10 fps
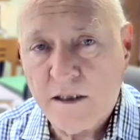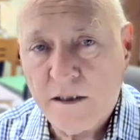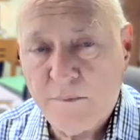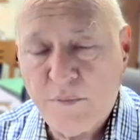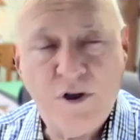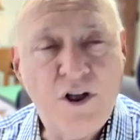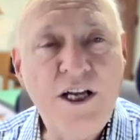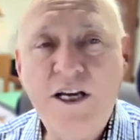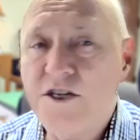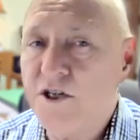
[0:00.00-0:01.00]

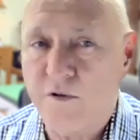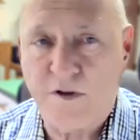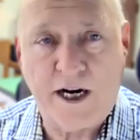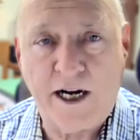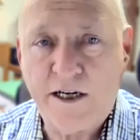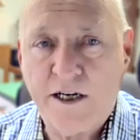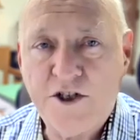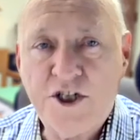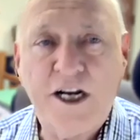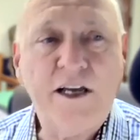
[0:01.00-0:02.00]
Please do that.
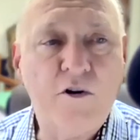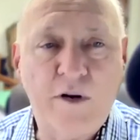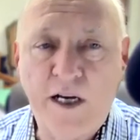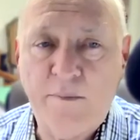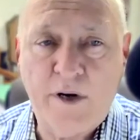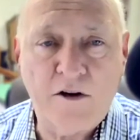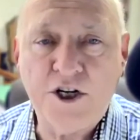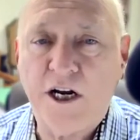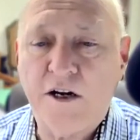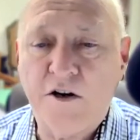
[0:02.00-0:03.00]
Check your email,
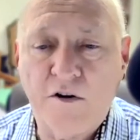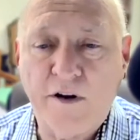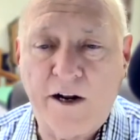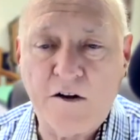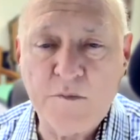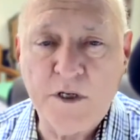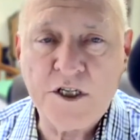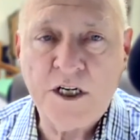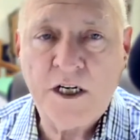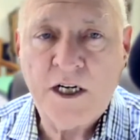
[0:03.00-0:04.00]
check your
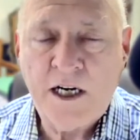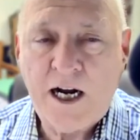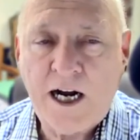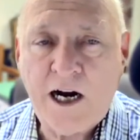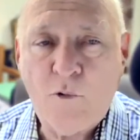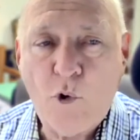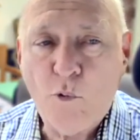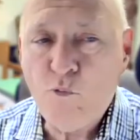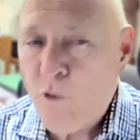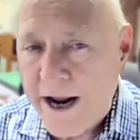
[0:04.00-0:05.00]
announcements. I will
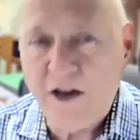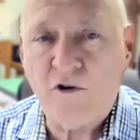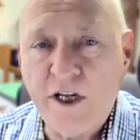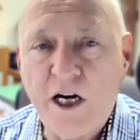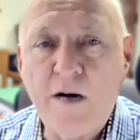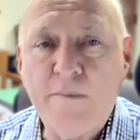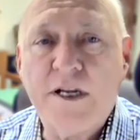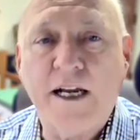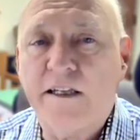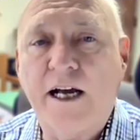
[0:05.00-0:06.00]
regularly
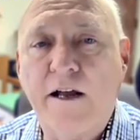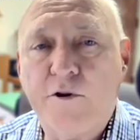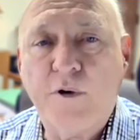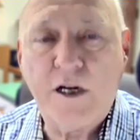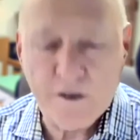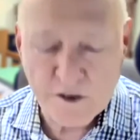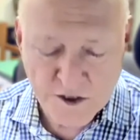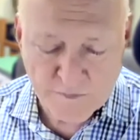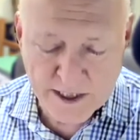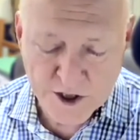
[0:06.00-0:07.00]
update that throughout the
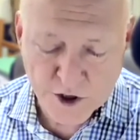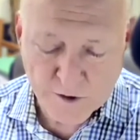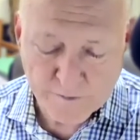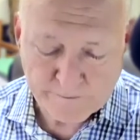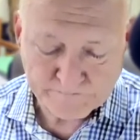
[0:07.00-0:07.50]
semester.